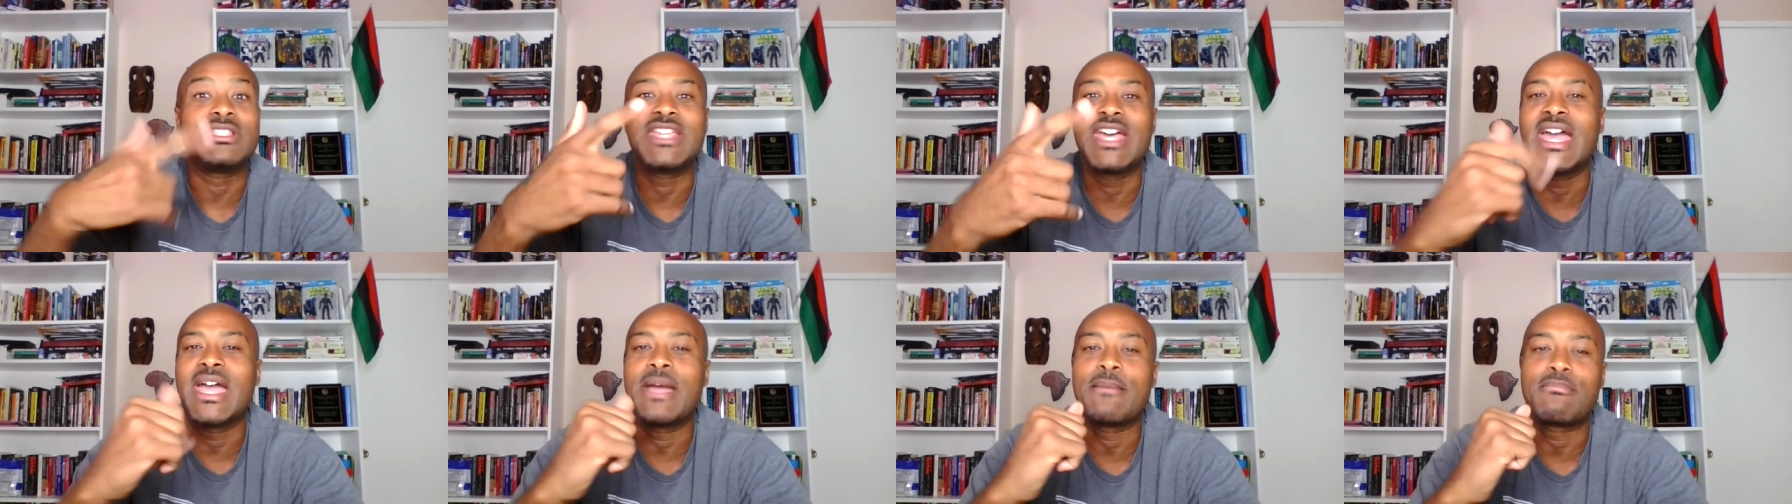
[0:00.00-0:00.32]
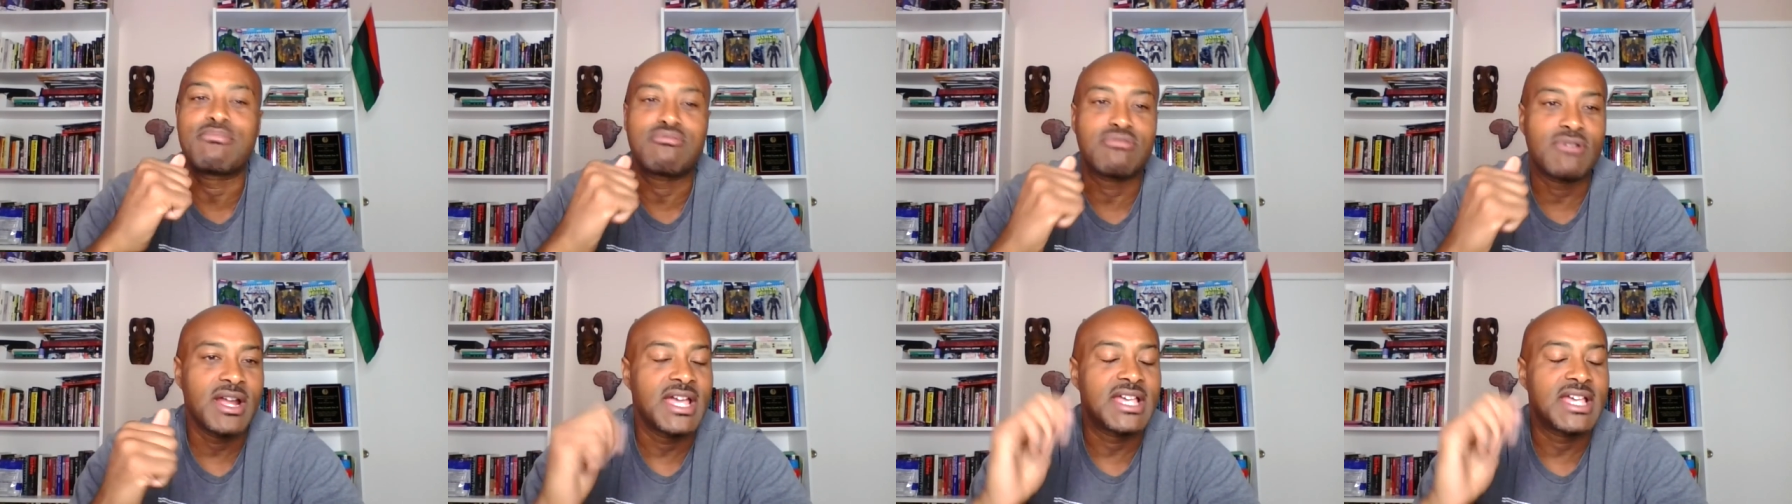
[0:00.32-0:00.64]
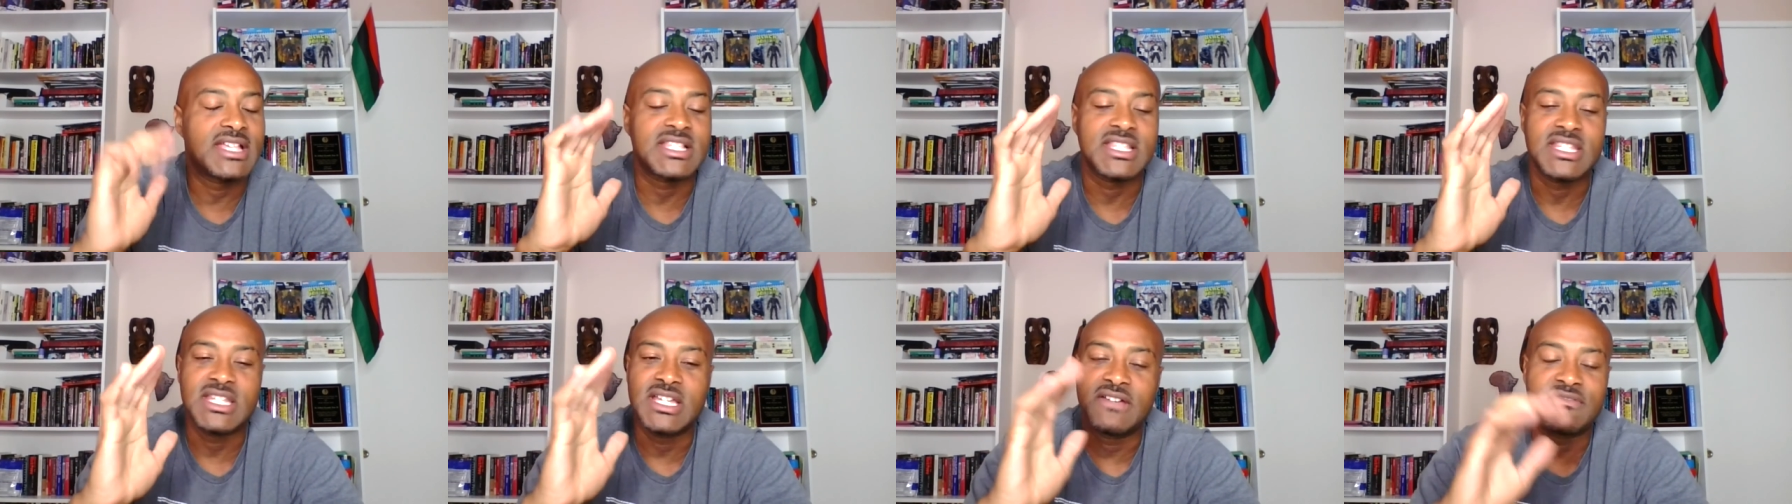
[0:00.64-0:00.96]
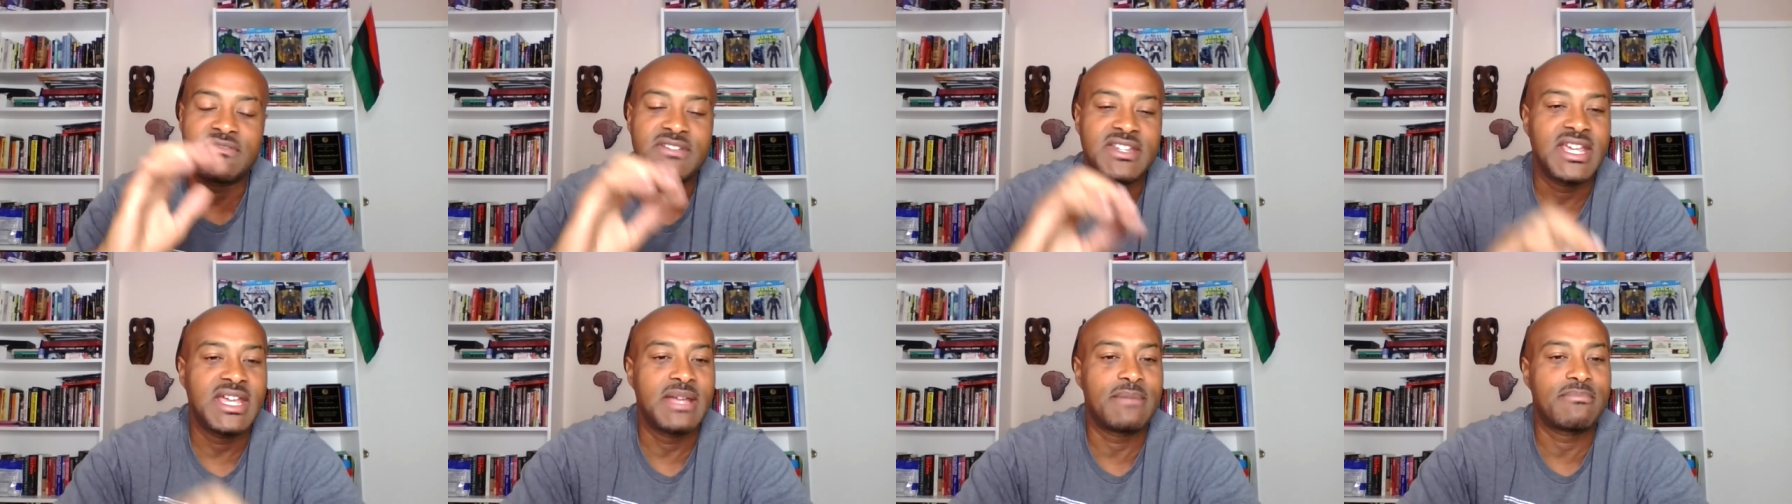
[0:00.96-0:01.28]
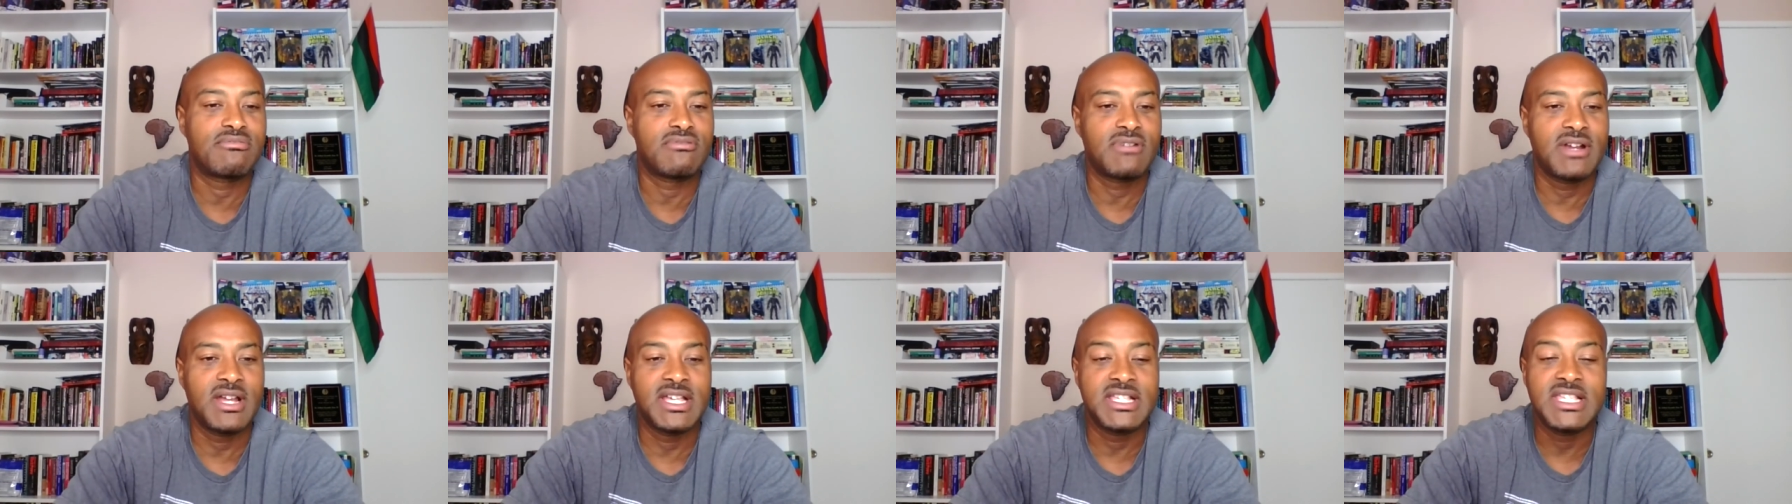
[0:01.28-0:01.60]
Dead Prez, love Dead
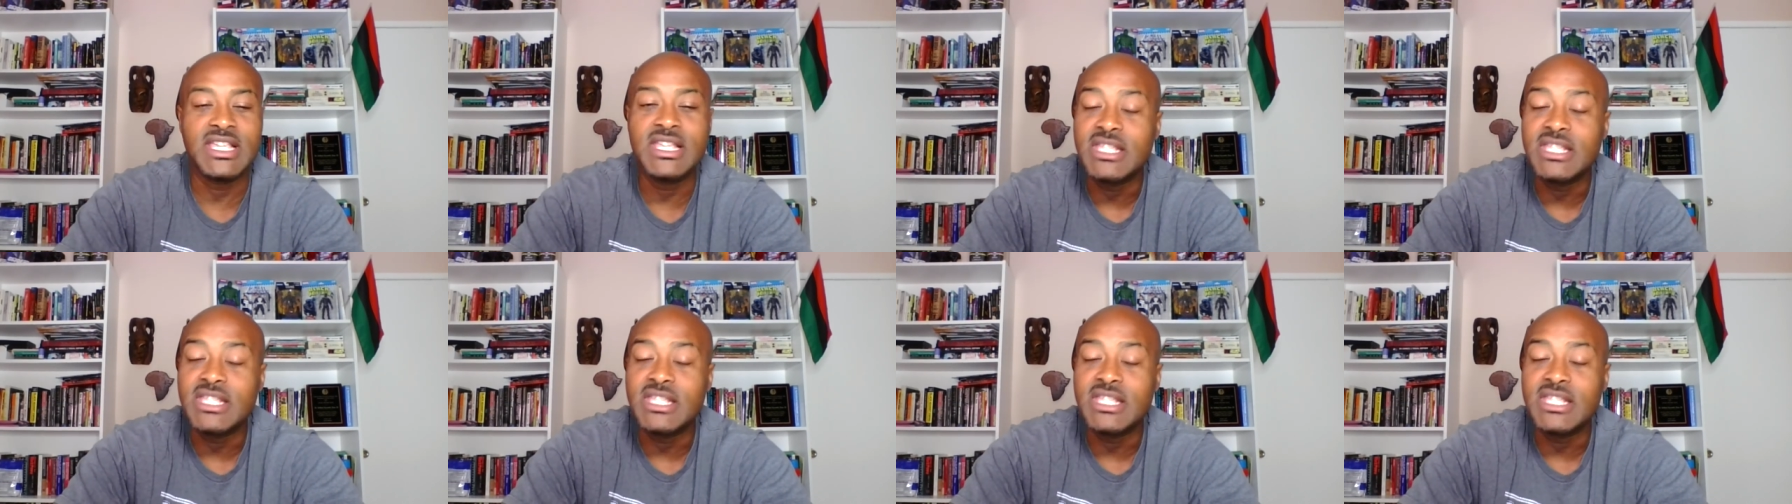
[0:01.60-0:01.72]
Prez.